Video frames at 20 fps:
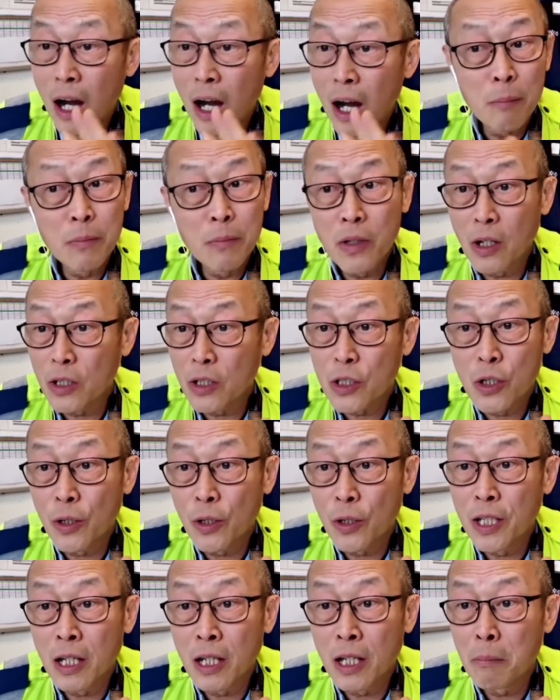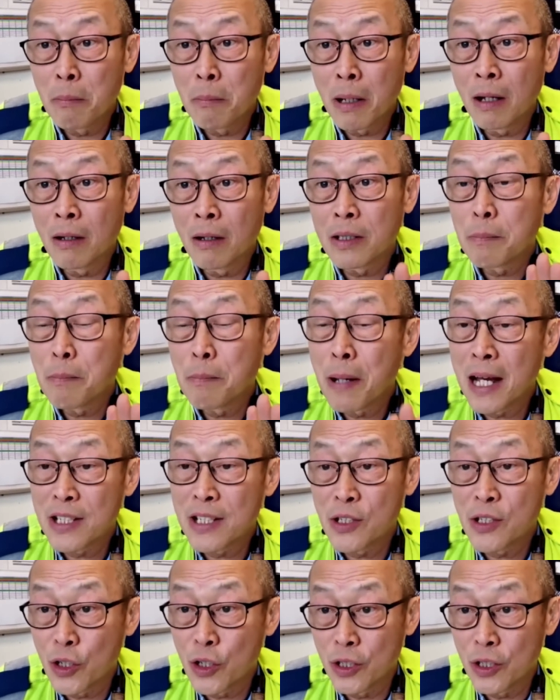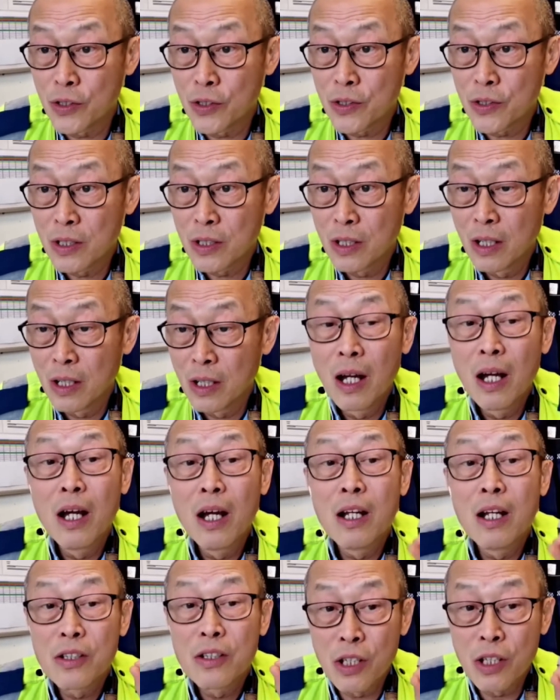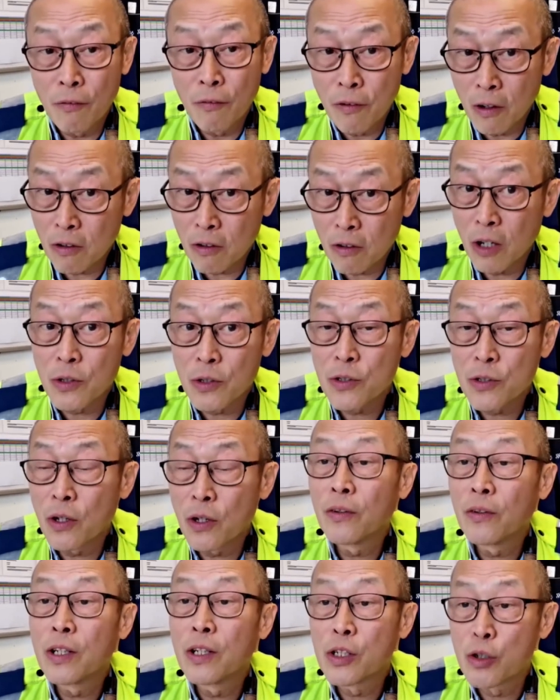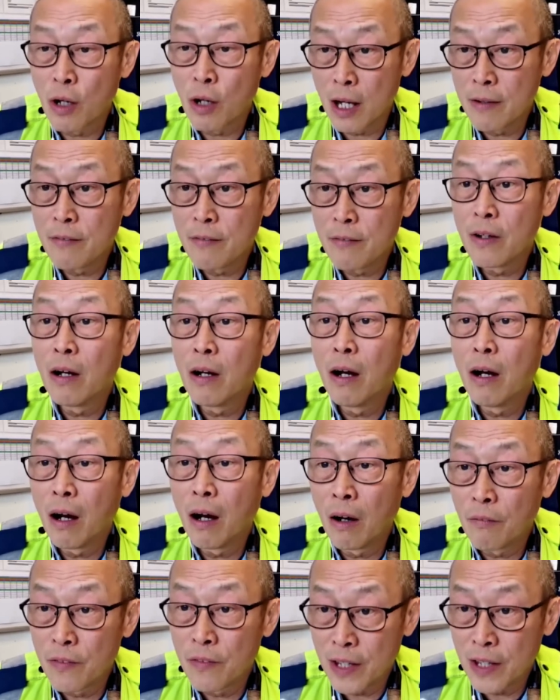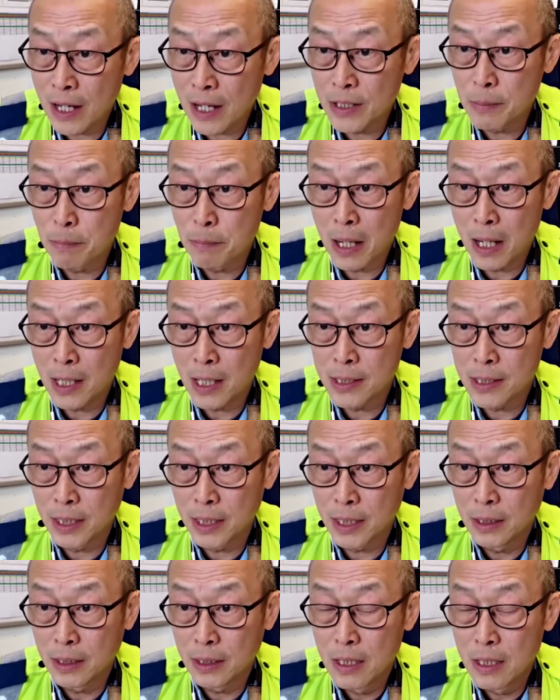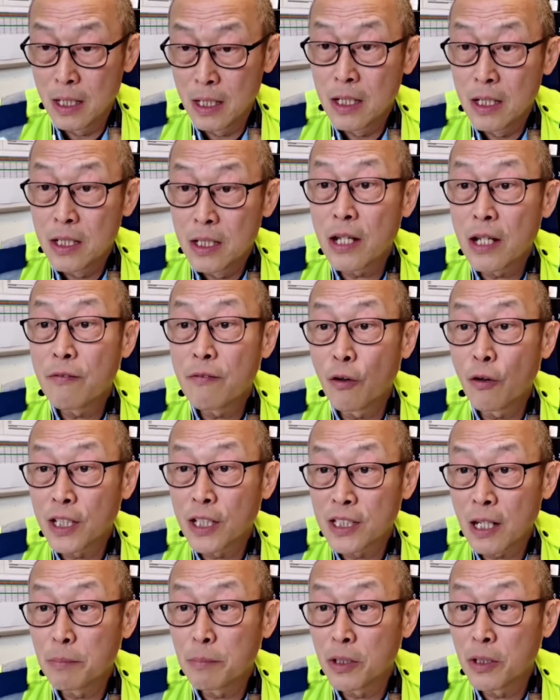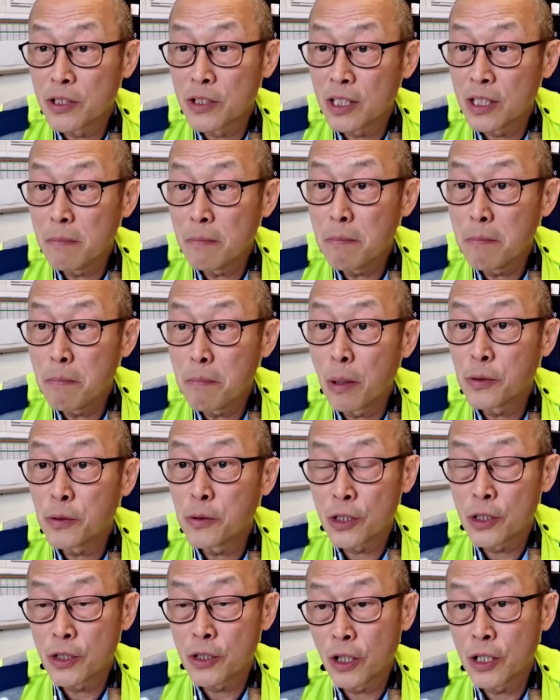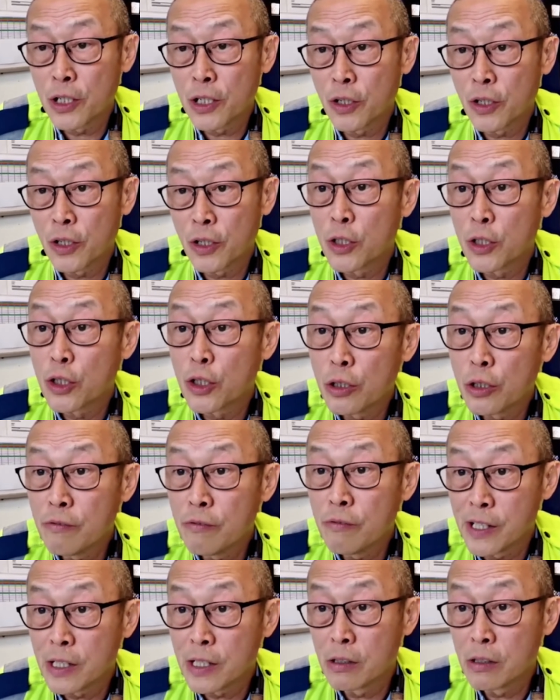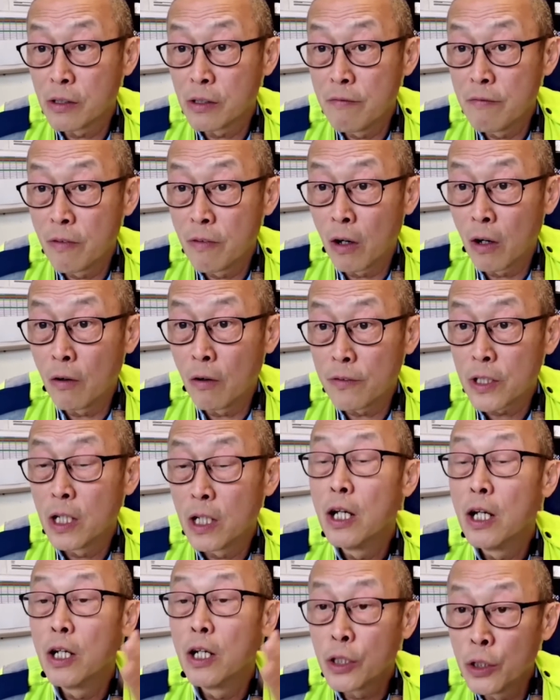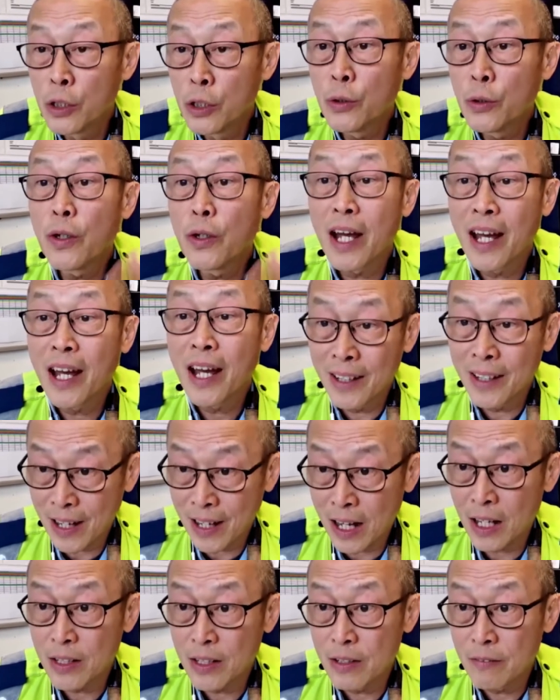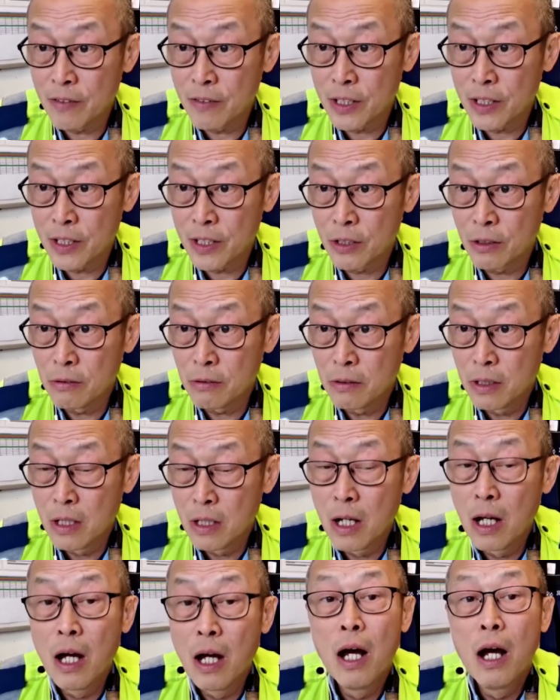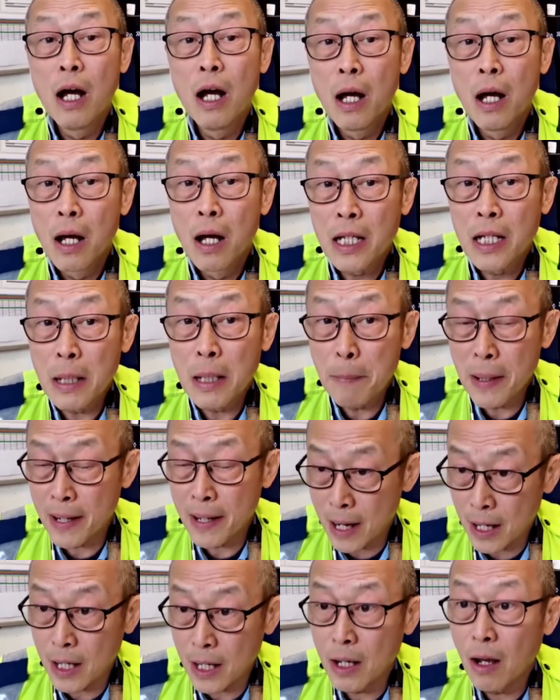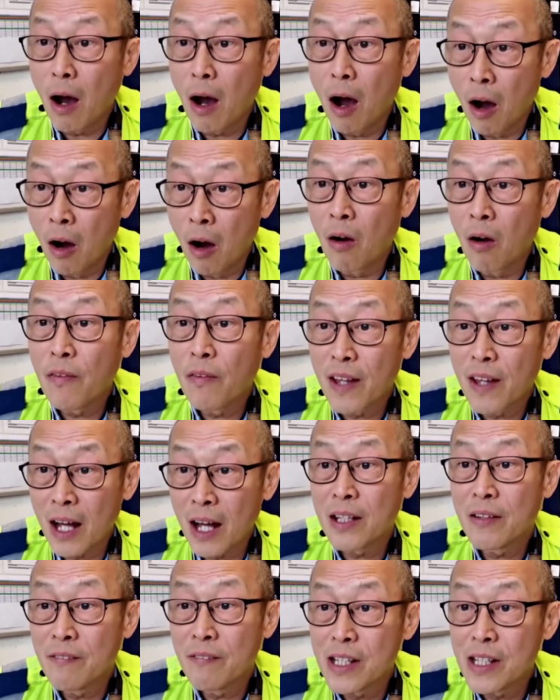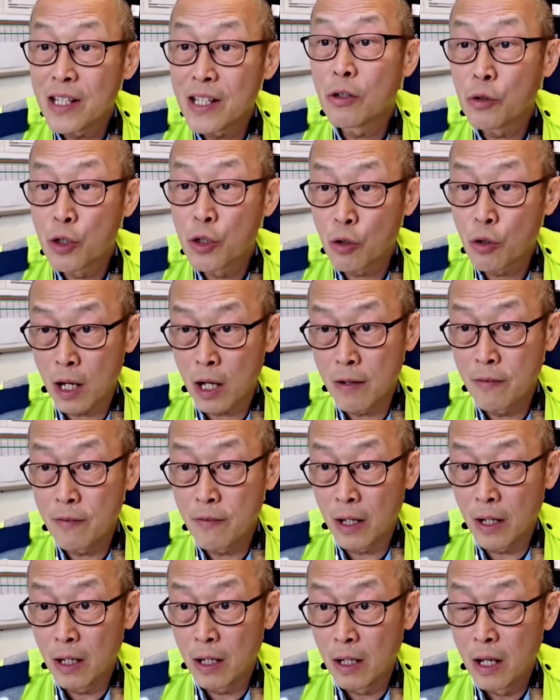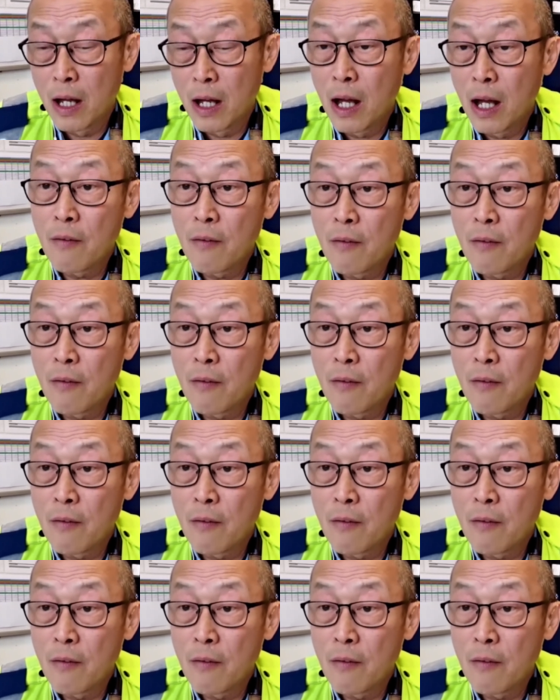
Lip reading: I'm not talking about passengers. So focus on the driver of the other party. Say, for example, the simple situation is 2 vehicles involved, you and other vehicle. Keep an eye on the other vehicle driver. Have a